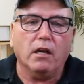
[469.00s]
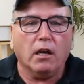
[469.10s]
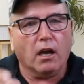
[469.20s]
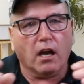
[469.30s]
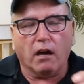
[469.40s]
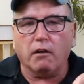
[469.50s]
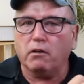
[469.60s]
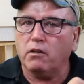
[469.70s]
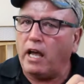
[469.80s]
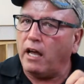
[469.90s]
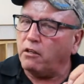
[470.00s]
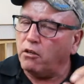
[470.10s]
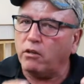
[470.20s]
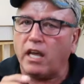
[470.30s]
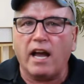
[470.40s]
yeah,
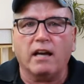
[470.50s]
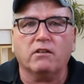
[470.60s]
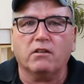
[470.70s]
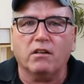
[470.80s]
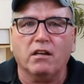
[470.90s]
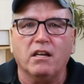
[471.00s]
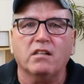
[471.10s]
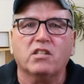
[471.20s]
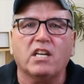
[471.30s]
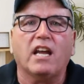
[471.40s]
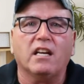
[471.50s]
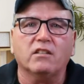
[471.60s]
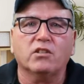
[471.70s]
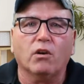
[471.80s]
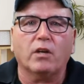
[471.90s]
you can't, it
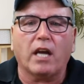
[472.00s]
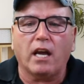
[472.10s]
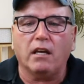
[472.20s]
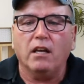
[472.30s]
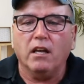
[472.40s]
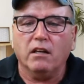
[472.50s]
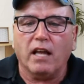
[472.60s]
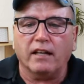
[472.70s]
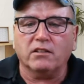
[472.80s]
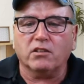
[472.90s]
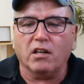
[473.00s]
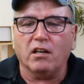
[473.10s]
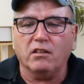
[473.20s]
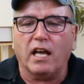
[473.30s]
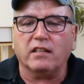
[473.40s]
stains. Okay, that's
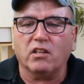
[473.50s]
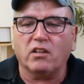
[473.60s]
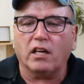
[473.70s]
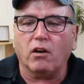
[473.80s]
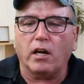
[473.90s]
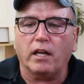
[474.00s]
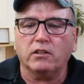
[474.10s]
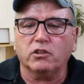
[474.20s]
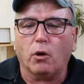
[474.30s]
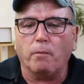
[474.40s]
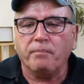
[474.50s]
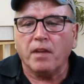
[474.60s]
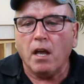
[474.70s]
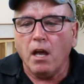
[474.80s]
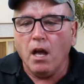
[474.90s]
the thing on it. So,
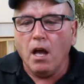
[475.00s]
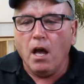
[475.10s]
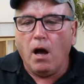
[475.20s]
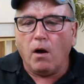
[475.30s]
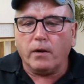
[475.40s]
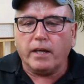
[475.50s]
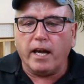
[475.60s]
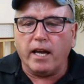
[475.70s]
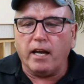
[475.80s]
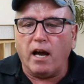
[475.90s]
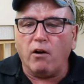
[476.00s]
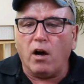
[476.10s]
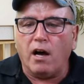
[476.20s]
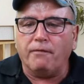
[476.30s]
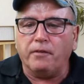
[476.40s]
okay, how
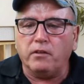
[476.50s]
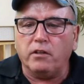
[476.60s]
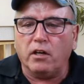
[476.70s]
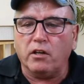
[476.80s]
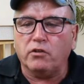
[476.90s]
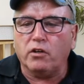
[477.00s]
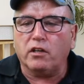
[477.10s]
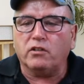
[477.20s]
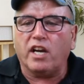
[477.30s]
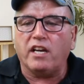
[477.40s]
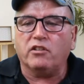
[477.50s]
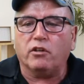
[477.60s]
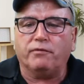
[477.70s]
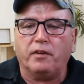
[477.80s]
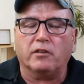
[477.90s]
often should you change
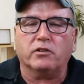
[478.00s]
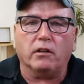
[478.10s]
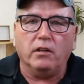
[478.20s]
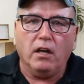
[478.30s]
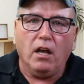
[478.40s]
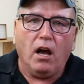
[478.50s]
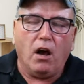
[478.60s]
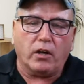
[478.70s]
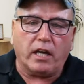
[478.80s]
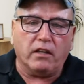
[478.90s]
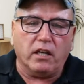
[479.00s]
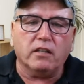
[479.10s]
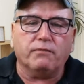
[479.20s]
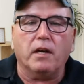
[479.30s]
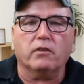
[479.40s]
your filter? Okay,
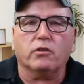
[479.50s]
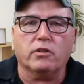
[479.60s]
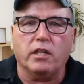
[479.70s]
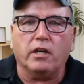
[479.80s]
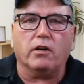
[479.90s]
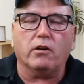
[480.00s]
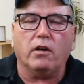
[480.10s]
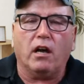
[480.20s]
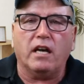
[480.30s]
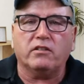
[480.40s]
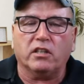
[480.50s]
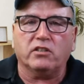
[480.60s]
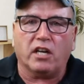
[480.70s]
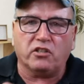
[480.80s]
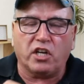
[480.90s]
these filters here, I
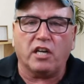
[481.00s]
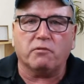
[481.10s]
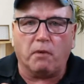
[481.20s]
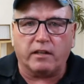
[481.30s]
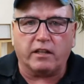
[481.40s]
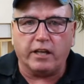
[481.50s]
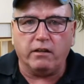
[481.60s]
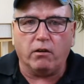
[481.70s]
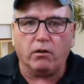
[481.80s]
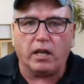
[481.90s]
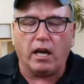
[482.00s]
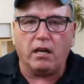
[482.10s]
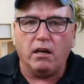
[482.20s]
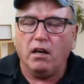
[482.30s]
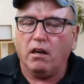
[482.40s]
suggest change monthly.
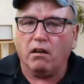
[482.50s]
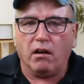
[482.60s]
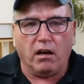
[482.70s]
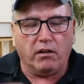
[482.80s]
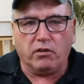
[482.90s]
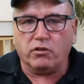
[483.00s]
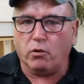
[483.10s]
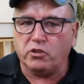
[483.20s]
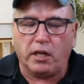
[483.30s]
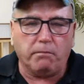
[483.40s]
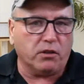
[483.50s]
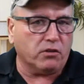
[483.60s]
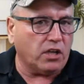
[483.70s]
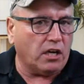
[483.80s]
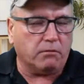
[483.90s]
Okay, they're so cheap, just
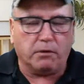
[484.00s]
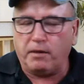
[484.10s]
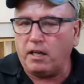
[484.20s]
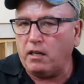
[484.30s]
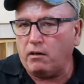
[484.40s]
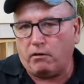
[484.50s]
change them at the beginning or